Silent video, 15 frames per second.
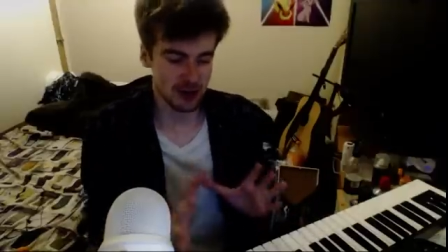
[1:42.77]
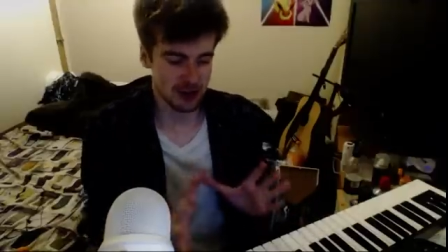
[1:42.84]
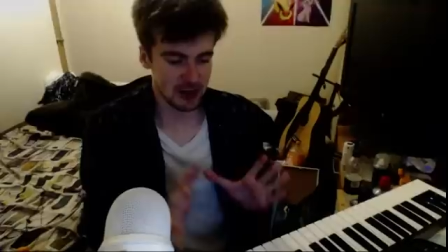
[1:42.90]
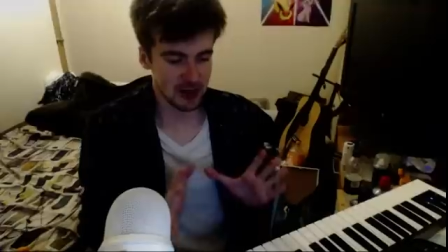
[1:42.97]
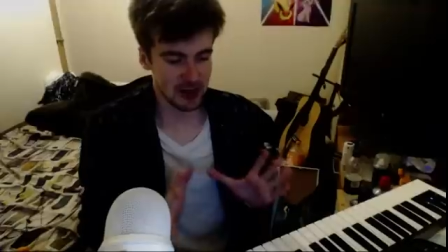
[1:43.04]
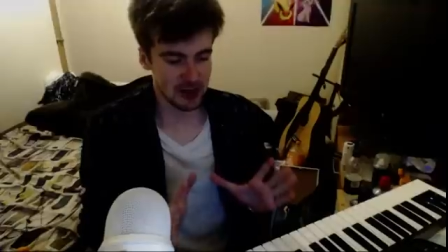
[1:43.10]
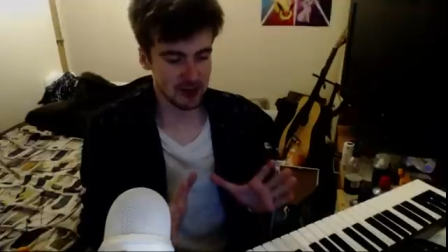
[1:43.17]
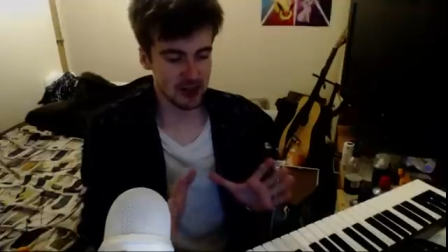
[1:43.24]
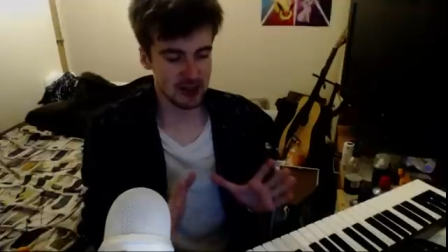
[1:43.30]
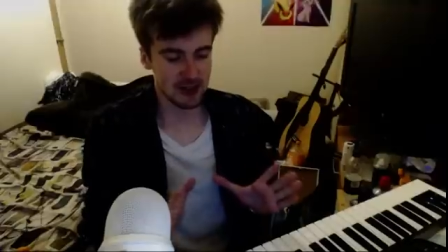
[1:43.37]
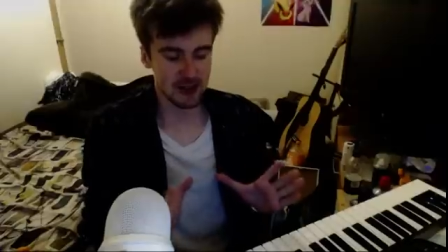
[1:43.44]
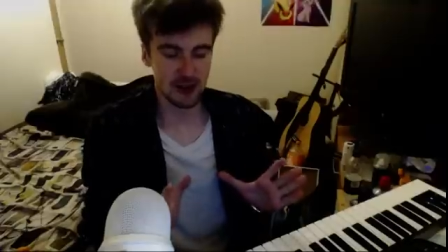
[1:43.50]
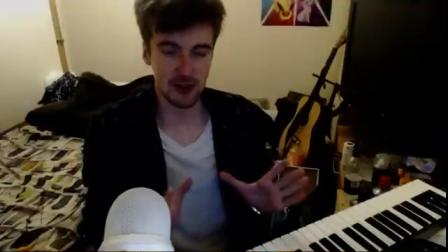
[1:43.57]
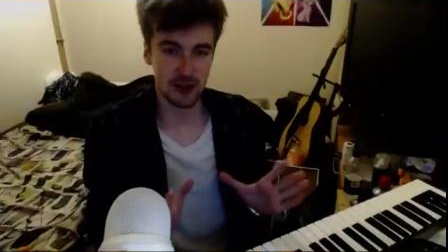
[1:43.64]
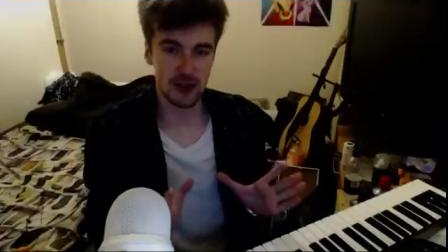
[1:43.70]
You kind of
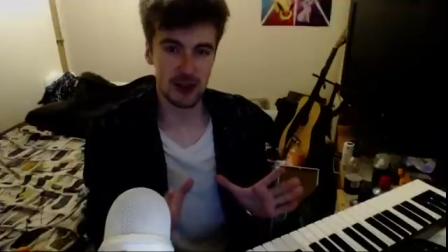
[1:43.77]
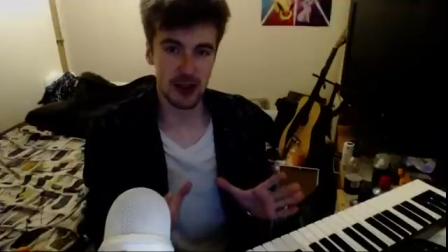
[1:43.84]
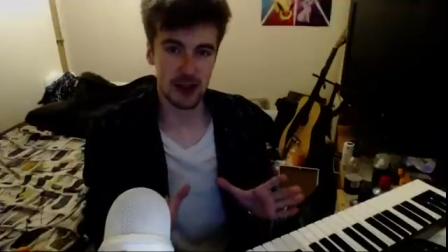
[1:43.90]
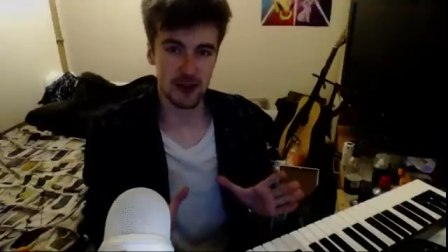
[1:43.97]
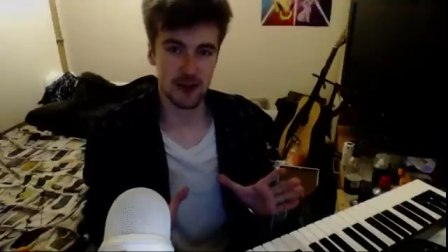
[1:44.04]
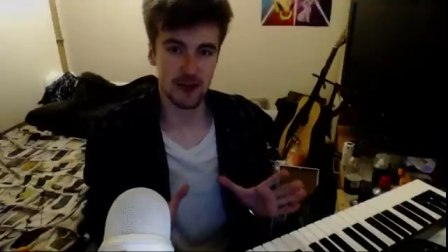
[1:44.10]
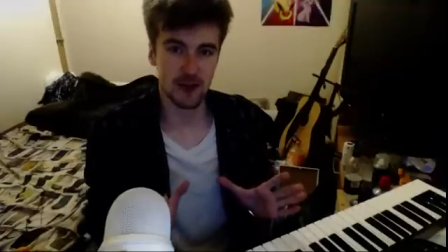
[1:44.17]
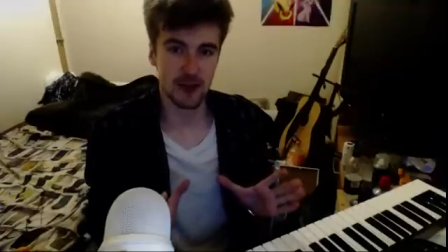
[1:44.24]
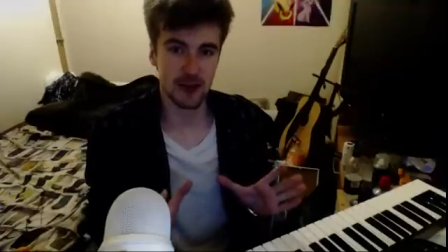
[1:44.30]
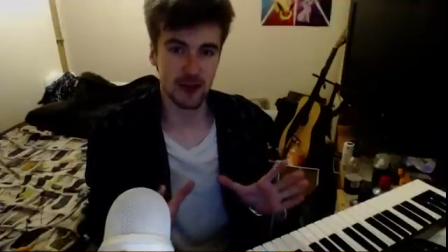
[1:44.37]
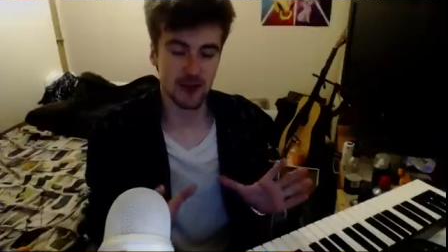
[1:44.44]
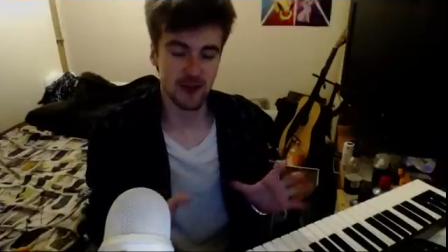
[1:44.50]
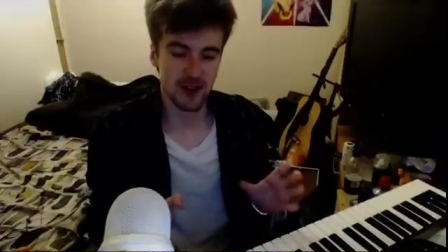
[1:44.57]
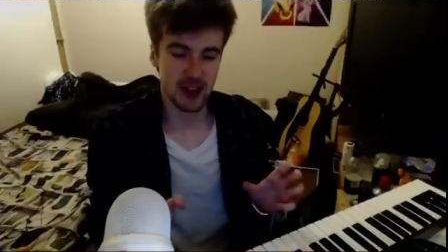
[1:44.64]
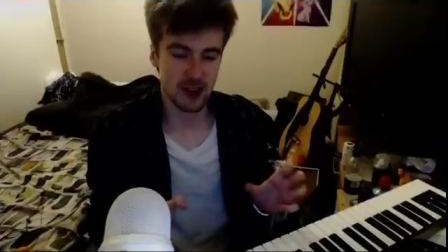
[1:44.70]
exude the
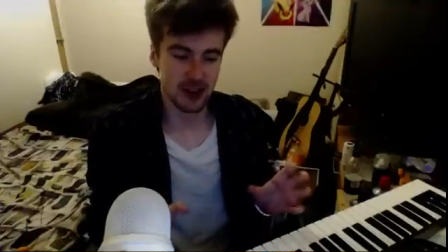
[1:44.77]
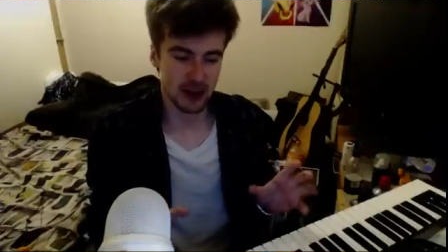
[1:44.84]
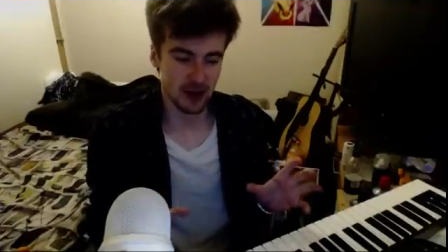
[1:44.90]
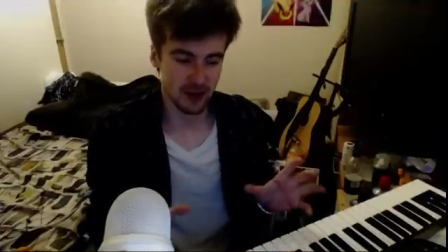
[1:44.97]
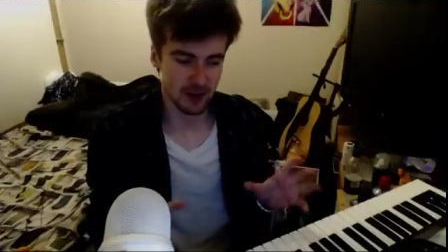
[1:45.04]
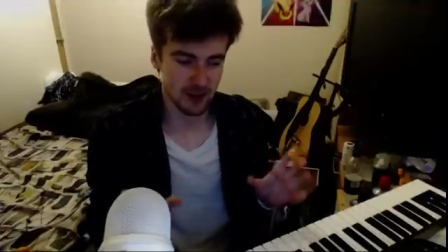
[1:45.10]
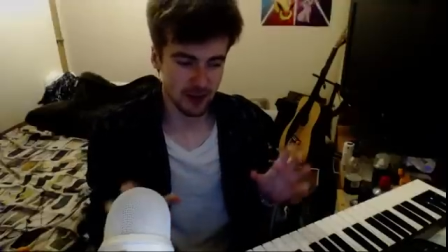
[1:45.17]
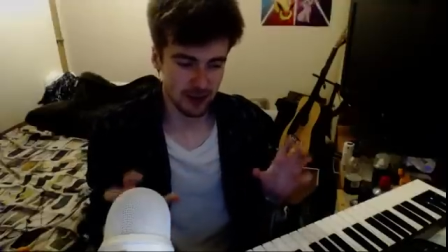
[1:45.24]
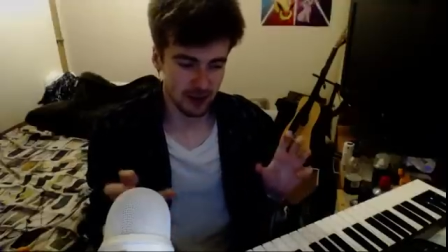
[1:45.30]
feeling of